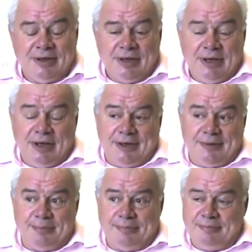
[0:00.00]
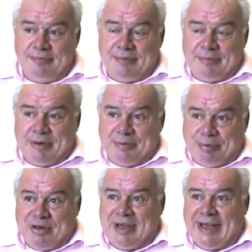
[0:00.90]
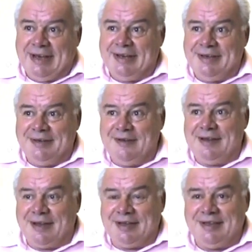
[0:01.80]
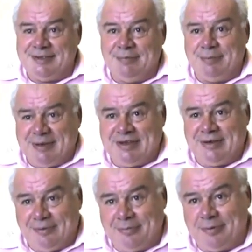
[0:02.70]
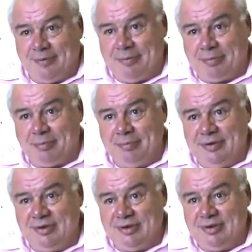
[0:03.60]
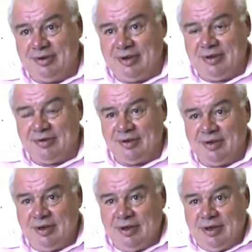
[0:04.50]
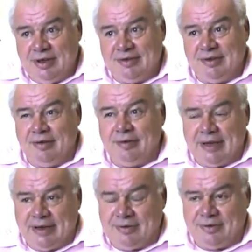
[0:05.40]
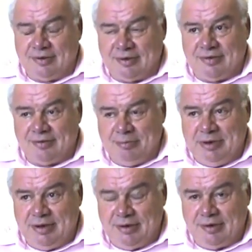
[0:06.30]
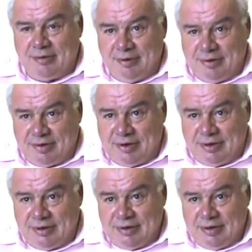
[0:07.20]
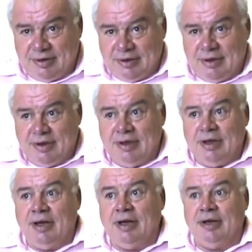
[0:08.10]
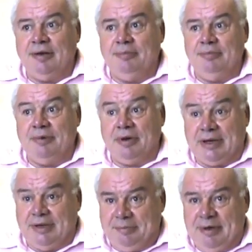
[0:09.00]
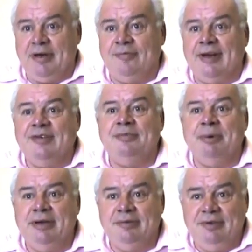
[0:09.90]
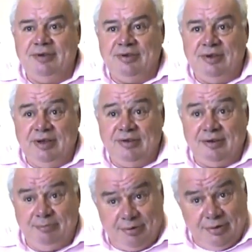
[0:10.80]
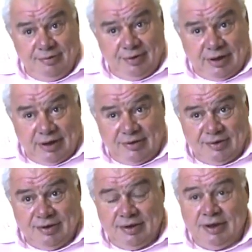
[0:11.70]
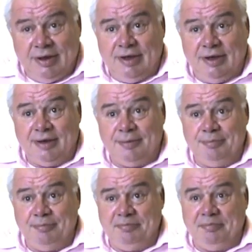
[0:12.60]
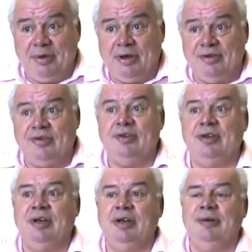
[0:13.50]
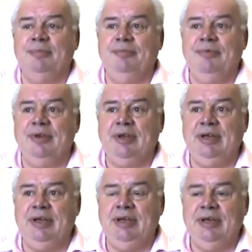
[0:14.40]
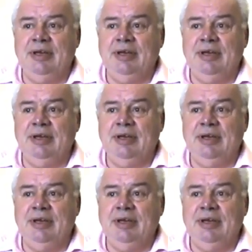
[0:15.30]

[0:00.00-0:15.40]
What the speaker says: but that, I think, is symptomatic of the problem in Jersey is that a lot of the housing stock is of mediocre quality. There's been advances made in recent years in improving that, but the